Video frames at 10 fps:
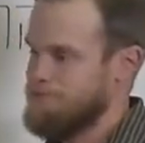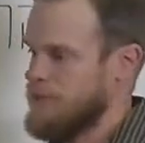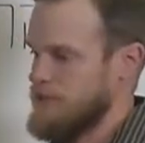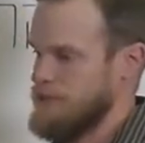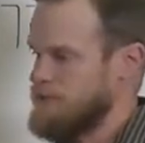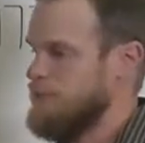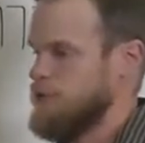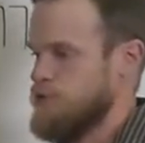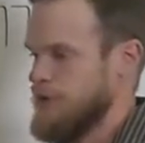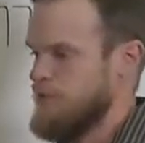because
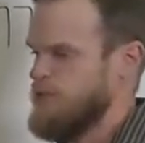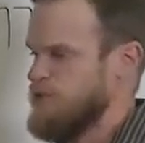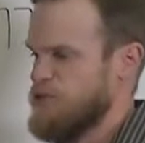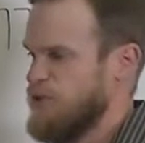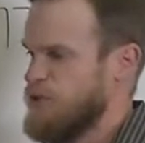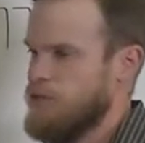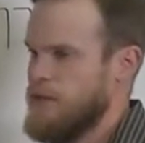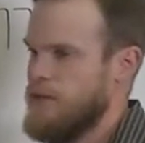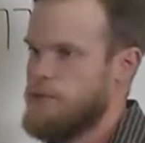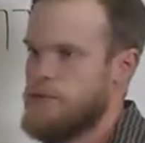most translations are good
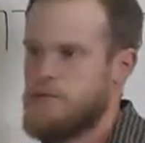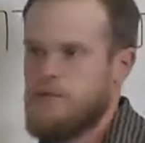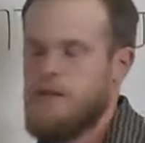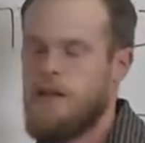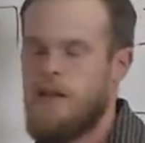faith efforts.